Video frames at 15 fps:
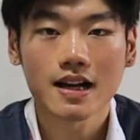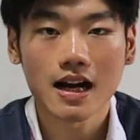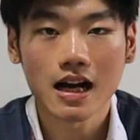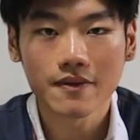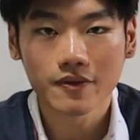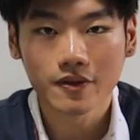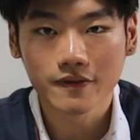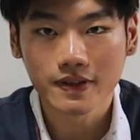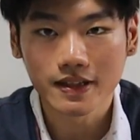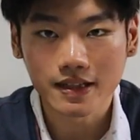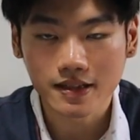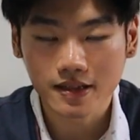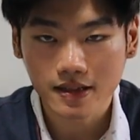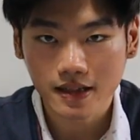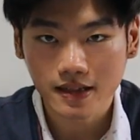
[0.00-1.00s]
half of
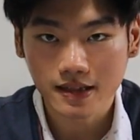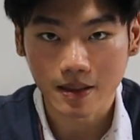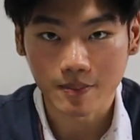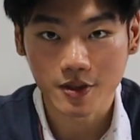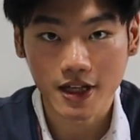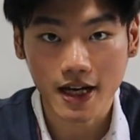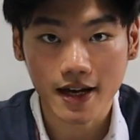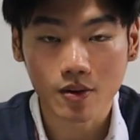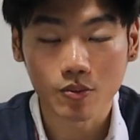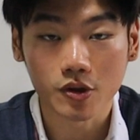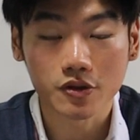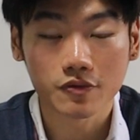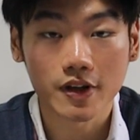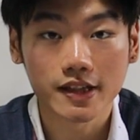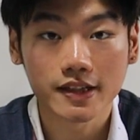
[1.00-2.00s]
this subject
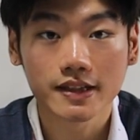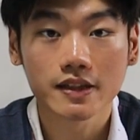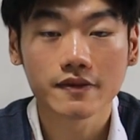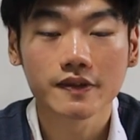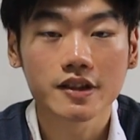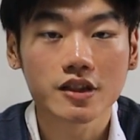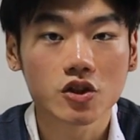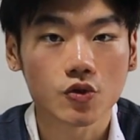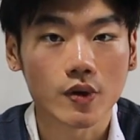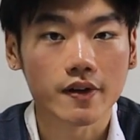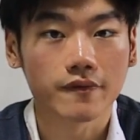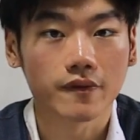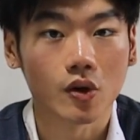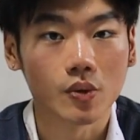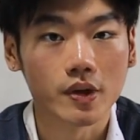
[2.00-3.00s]
was relatively
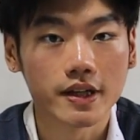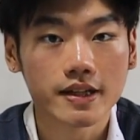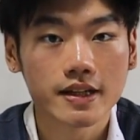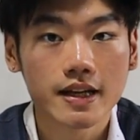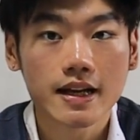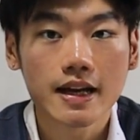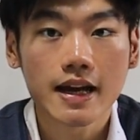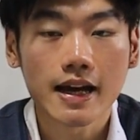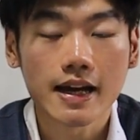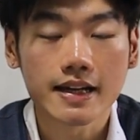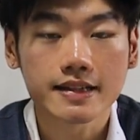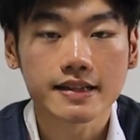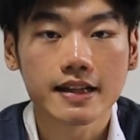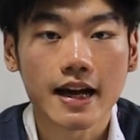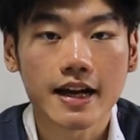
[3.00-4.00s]
straightforward,
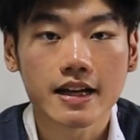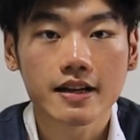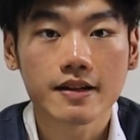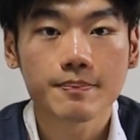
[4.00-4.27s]
as the